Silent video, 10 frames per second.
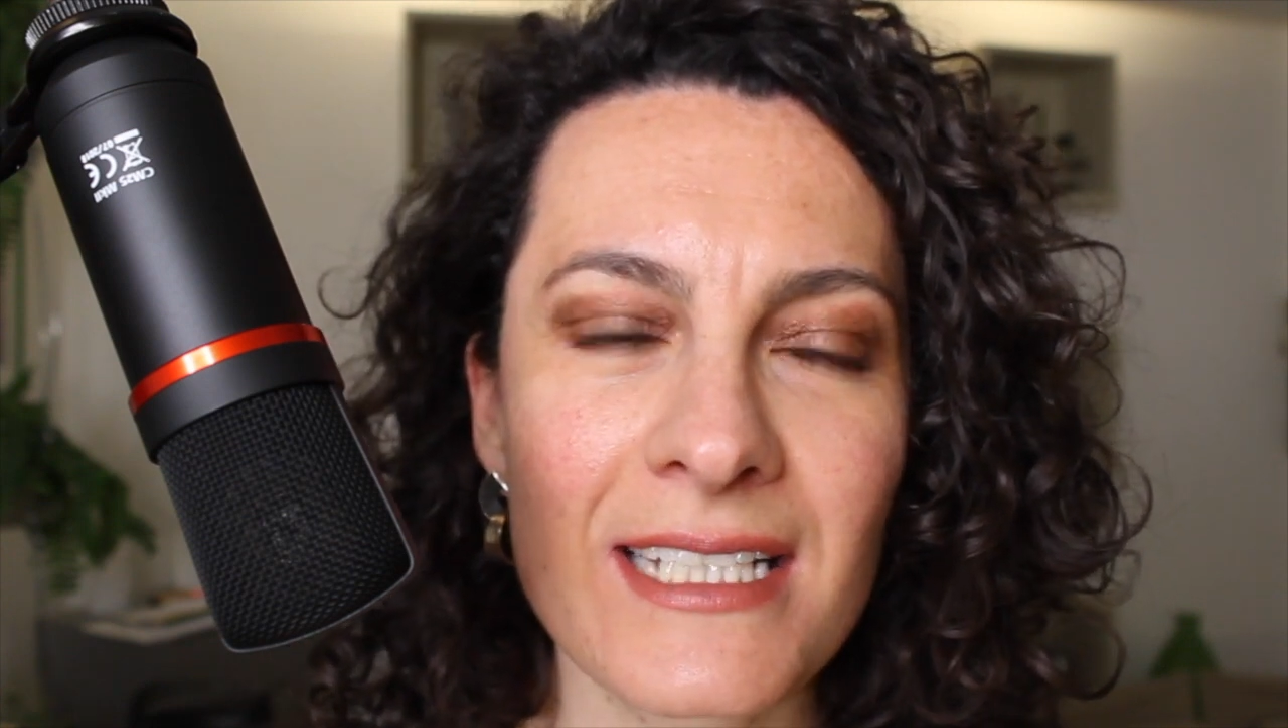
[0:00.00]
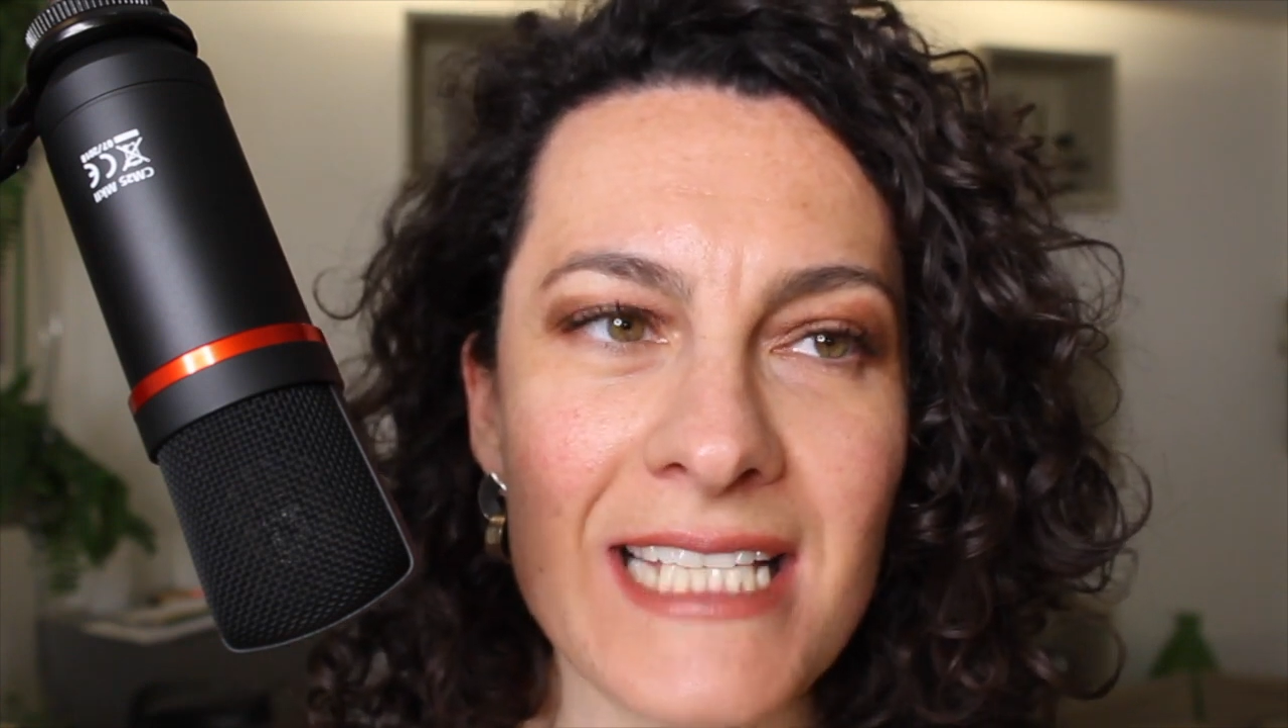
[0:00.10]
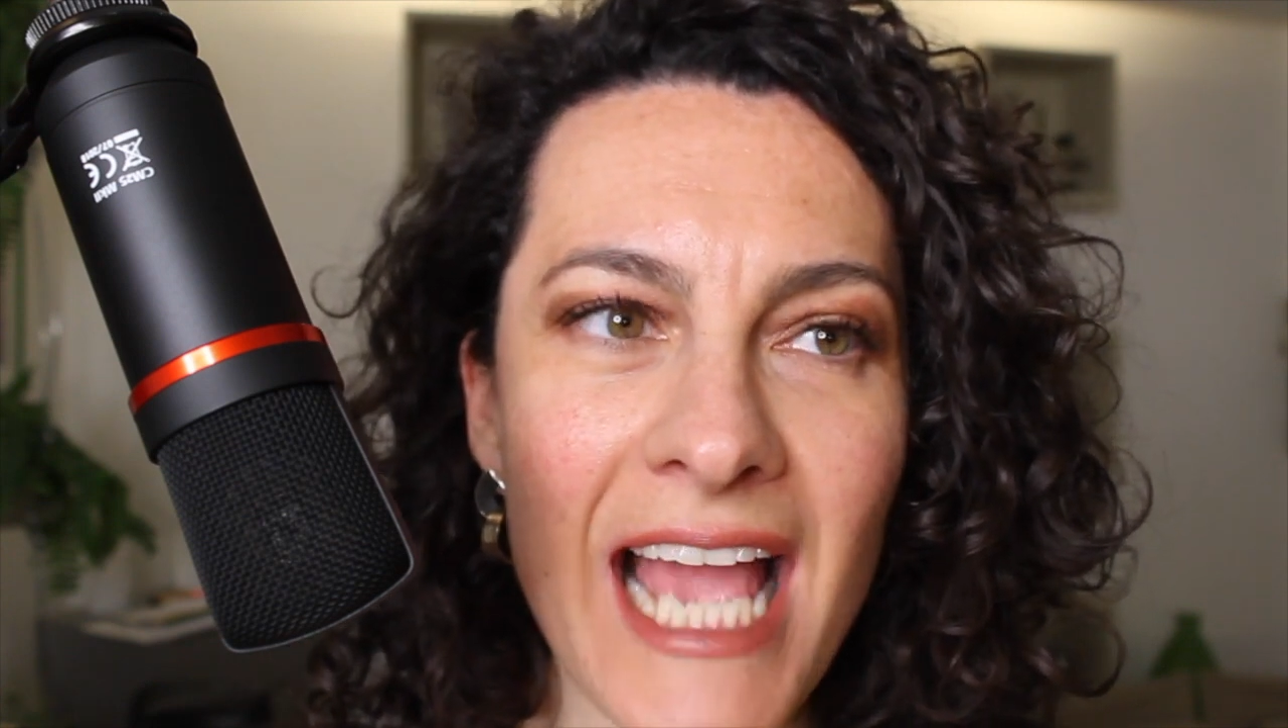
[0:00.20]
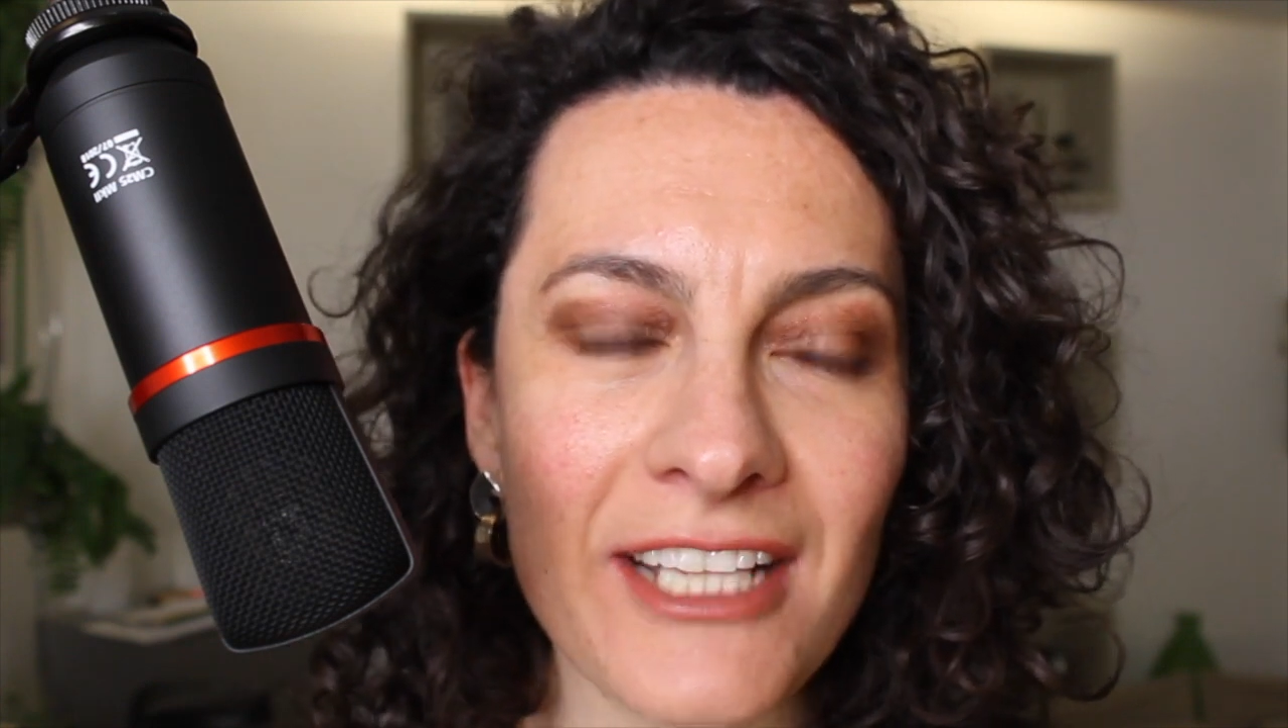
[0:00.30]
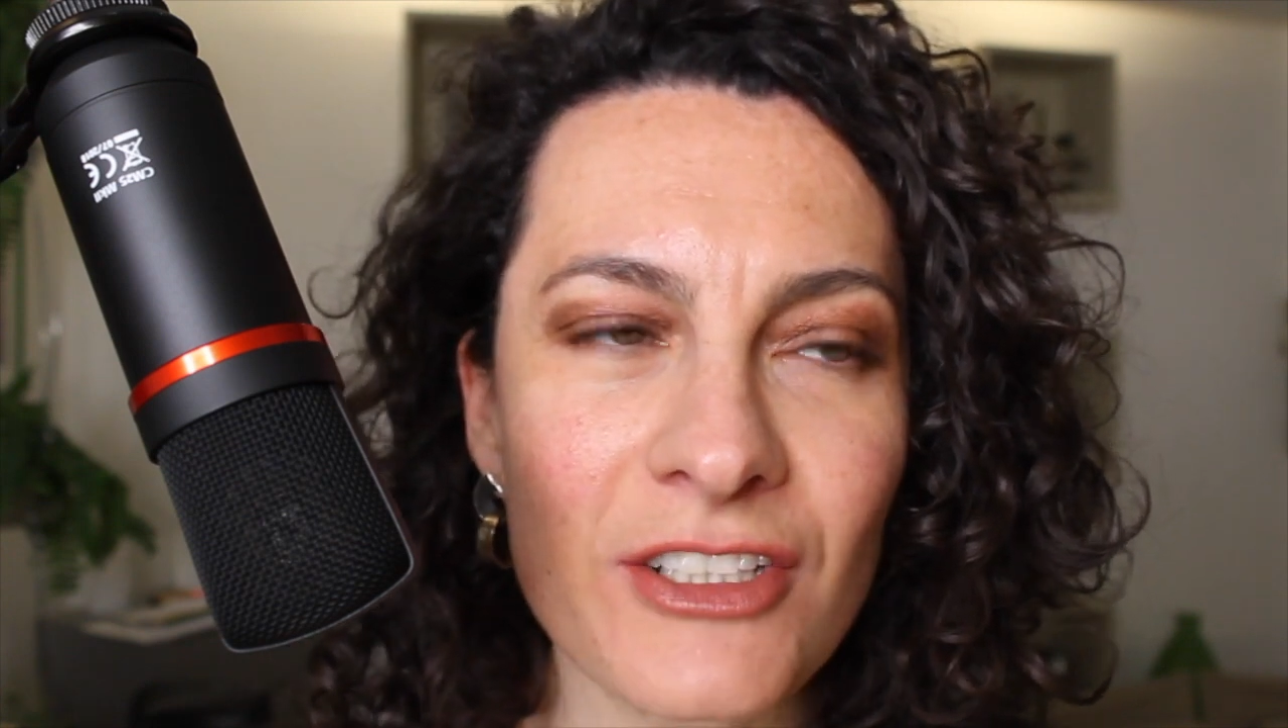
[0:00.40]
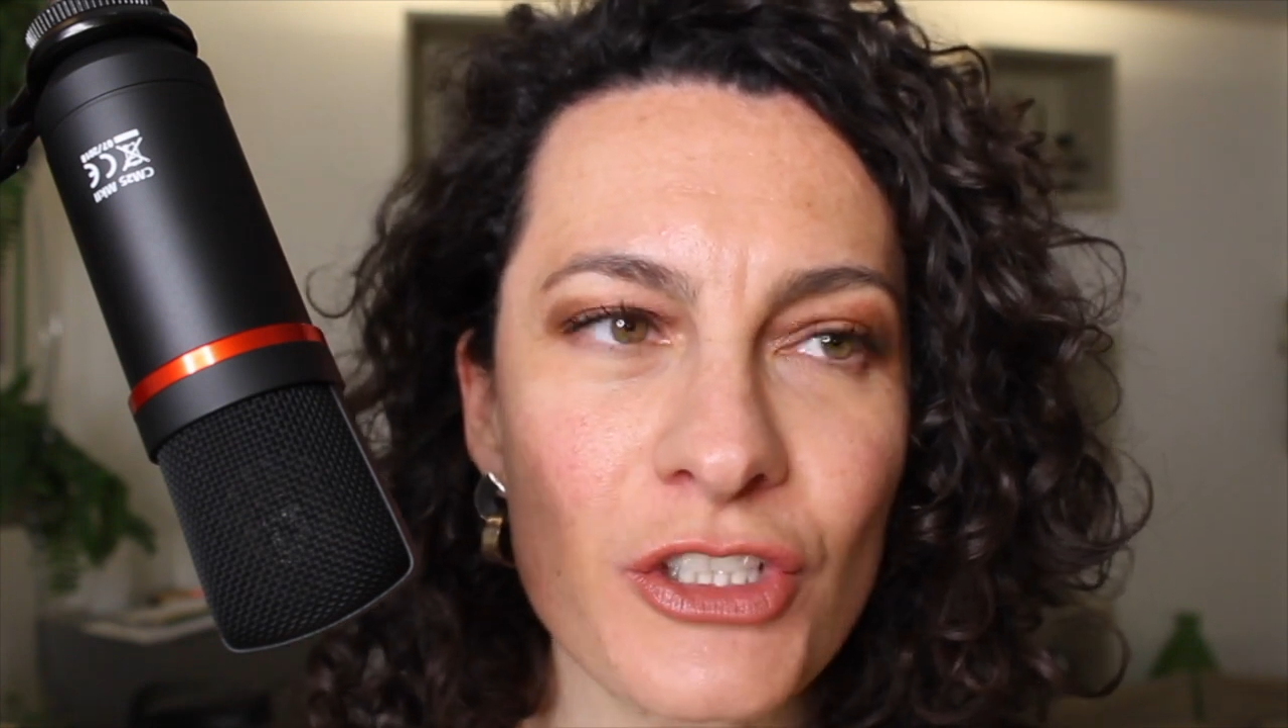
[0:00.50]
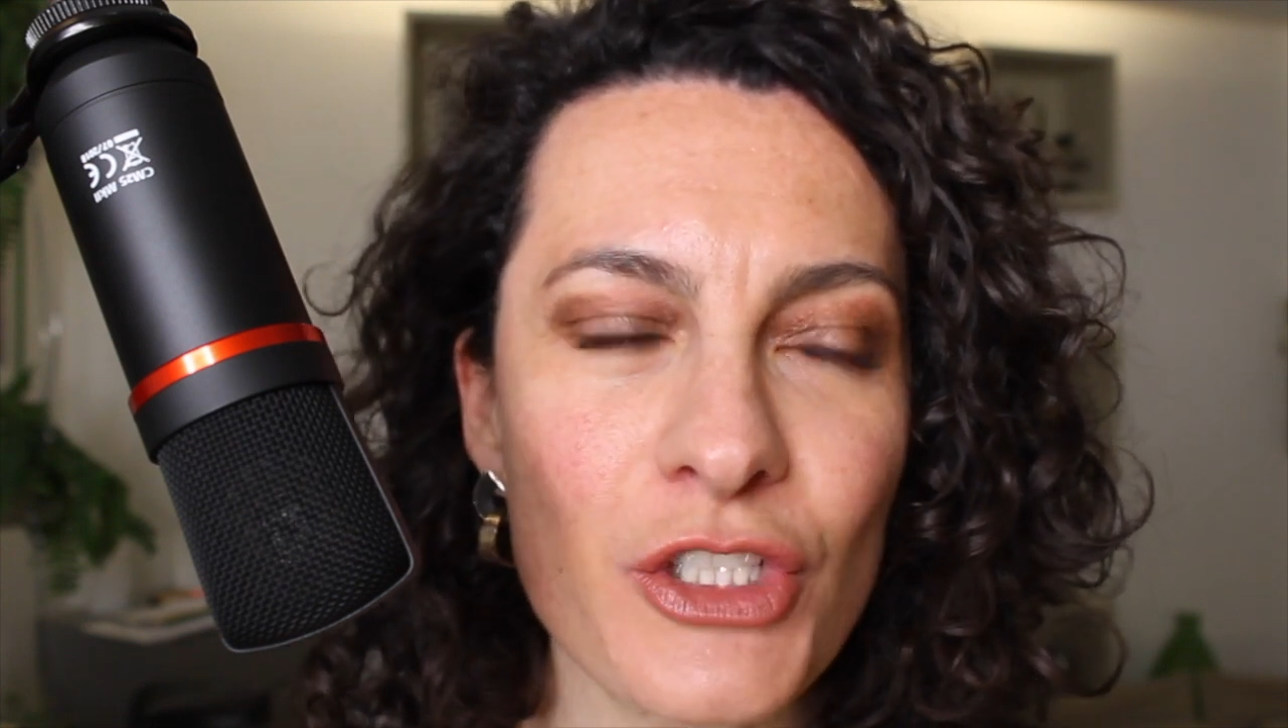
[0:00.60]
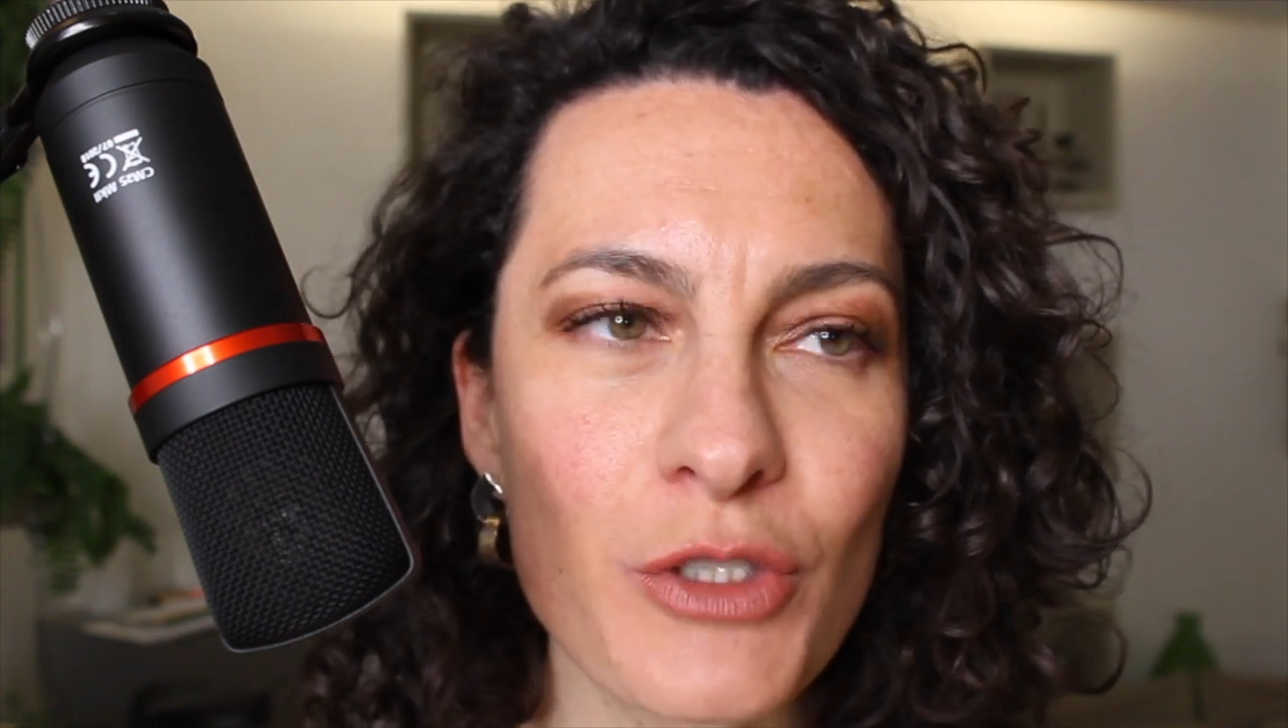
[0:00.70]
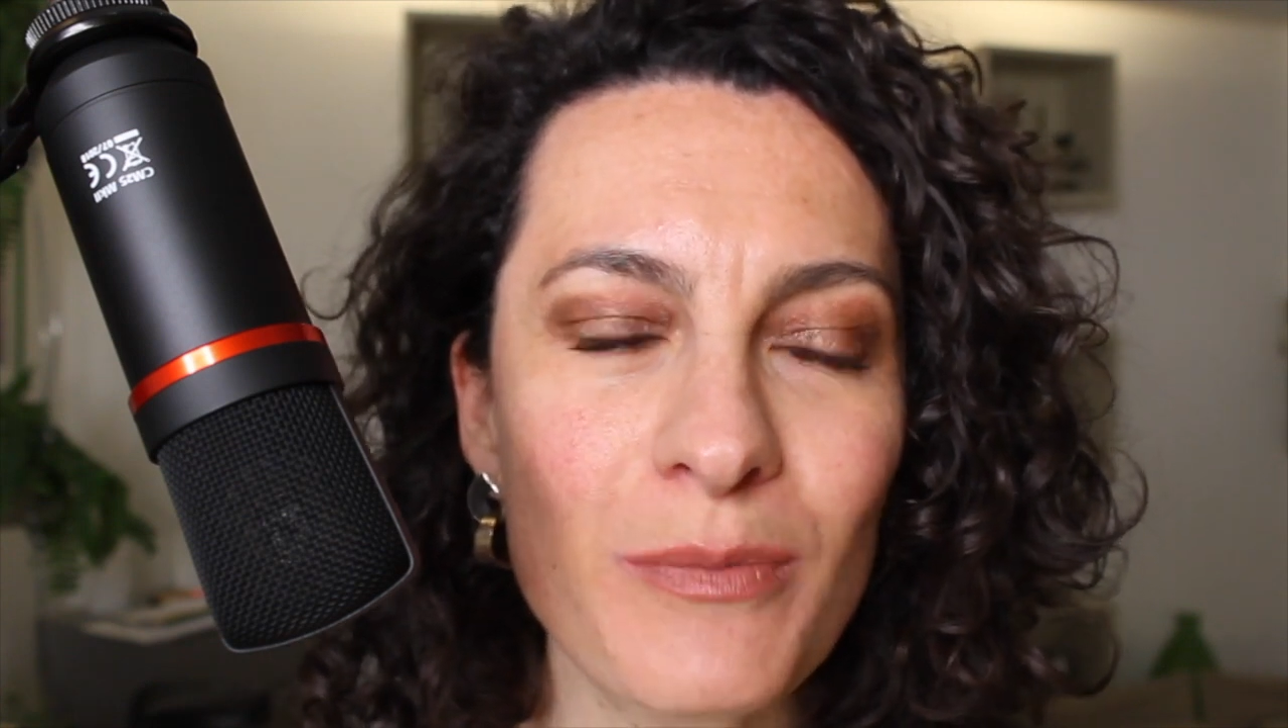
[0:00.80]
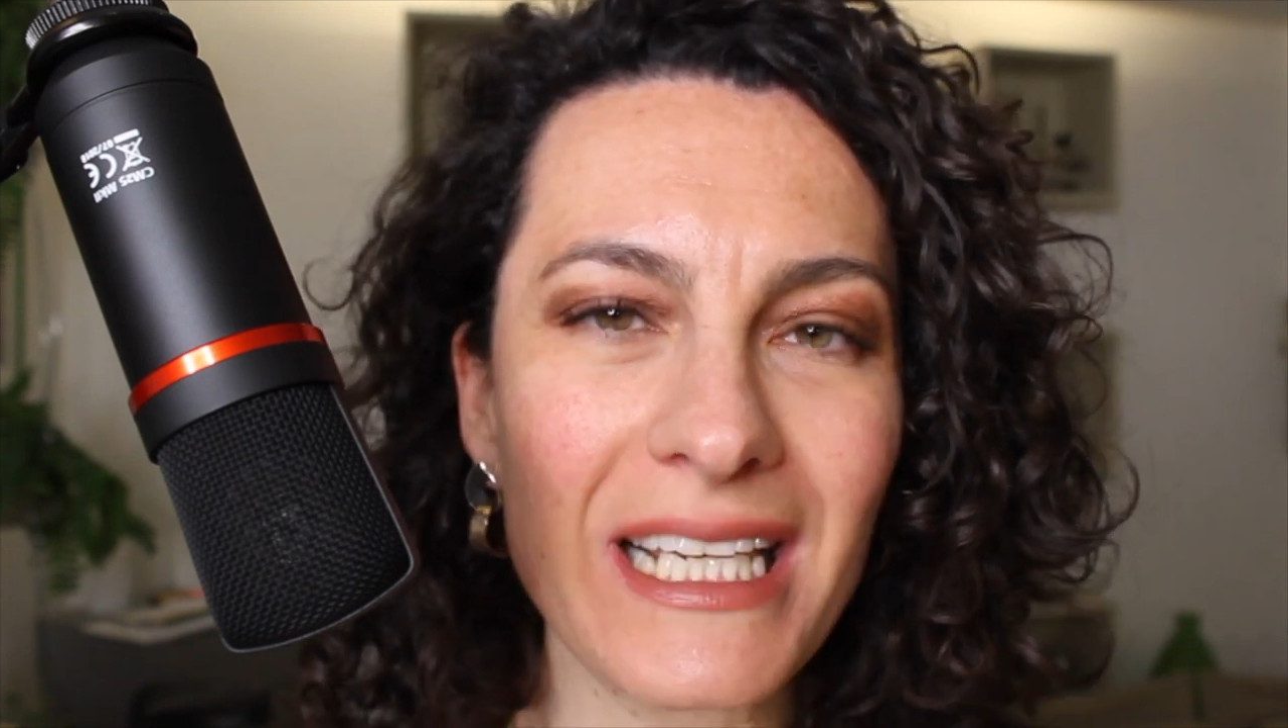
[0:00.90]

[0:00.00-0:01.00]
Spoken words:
tend to